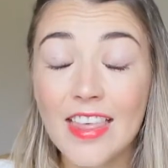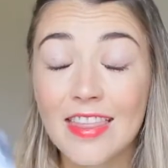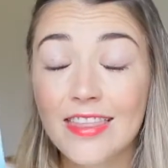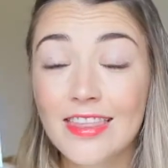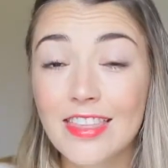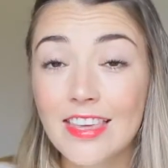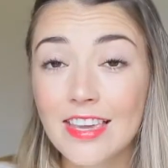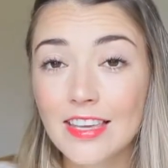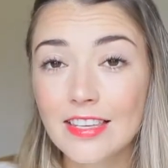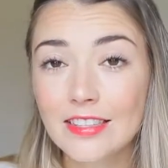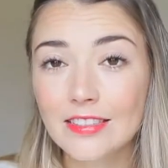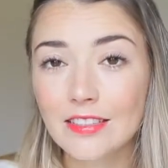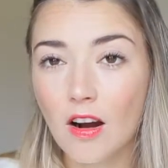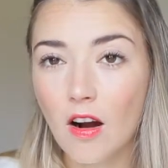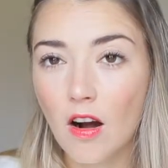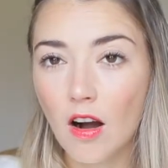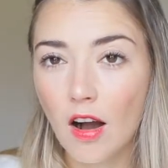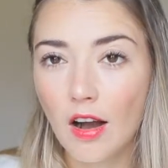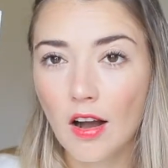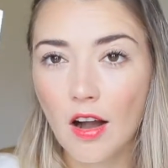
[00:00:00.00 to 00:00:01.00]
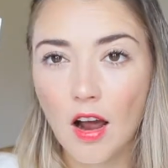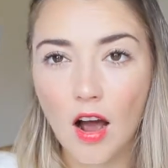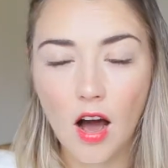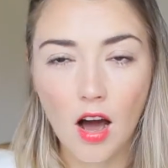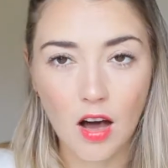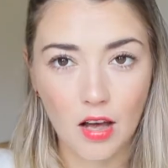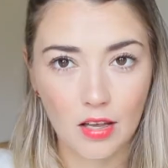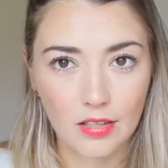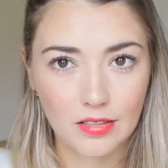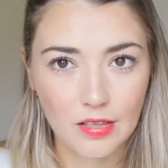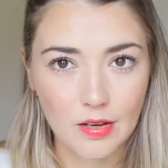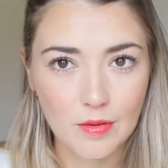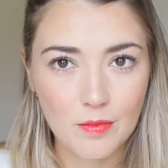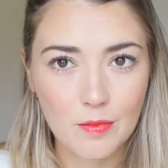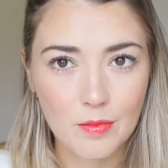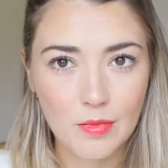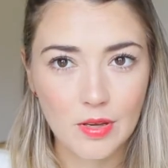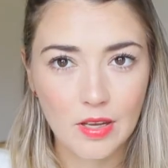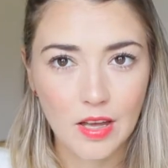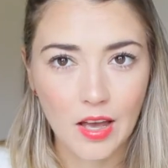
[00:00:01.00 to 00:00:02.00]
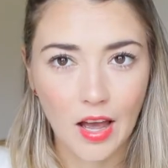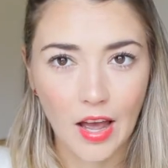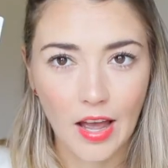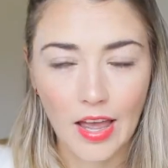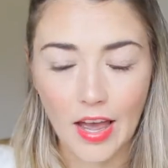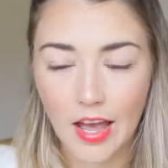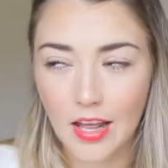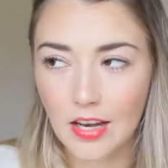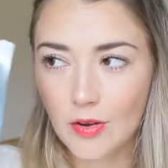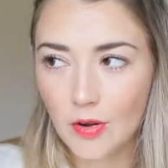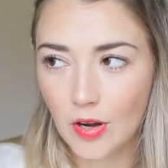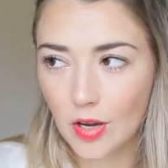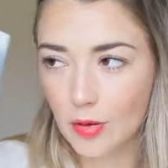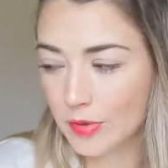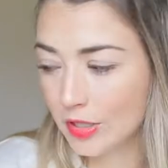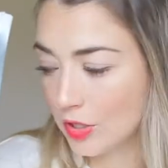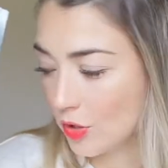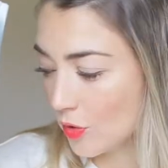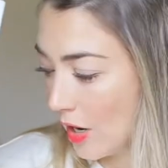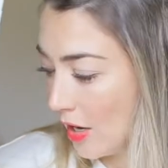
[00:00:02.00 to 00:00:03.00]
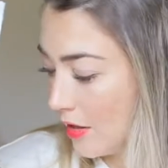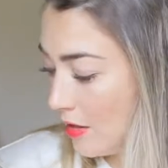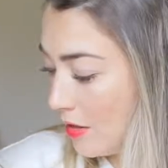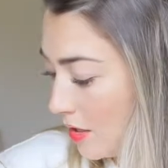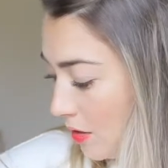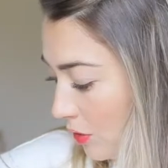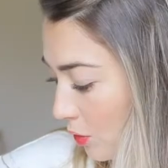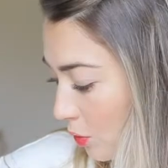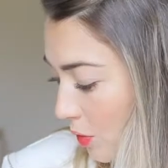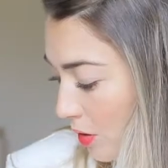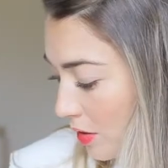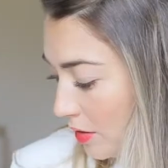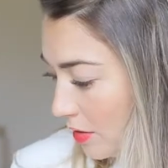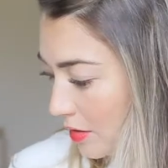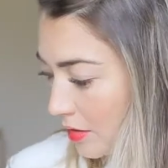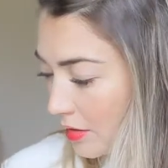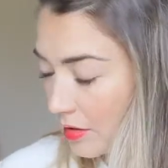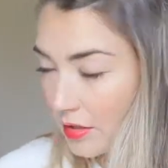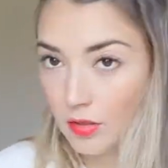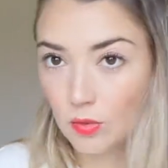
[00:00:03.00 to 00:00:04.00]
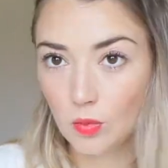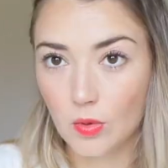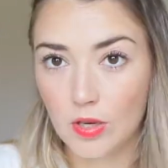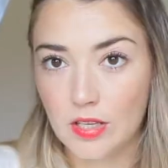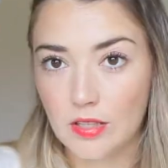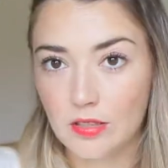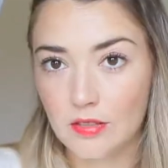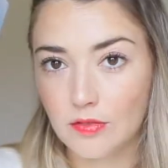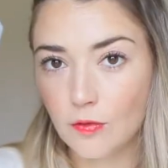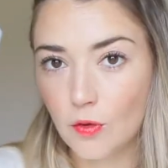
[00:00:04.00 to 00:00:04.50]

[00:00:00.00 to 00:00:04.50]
These are awesome. I highly recommend trying this ones. This one is